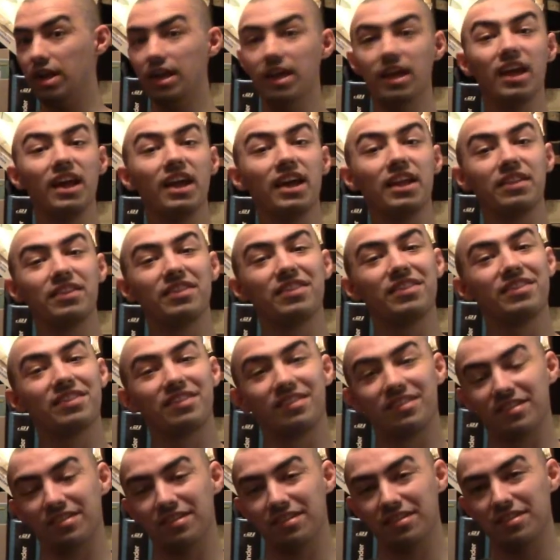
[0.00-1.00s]

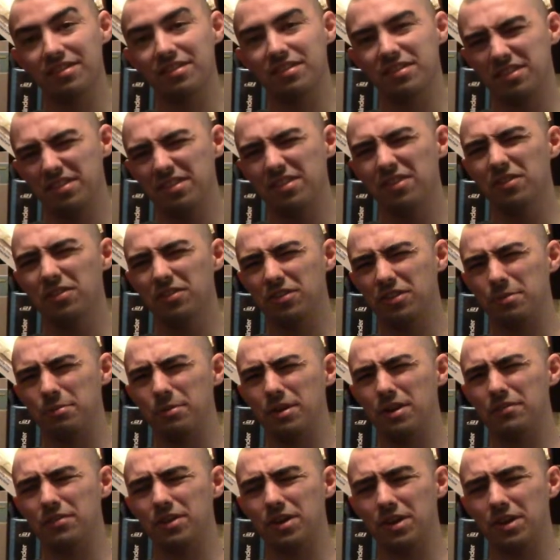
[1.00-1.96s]
it's still somewhat of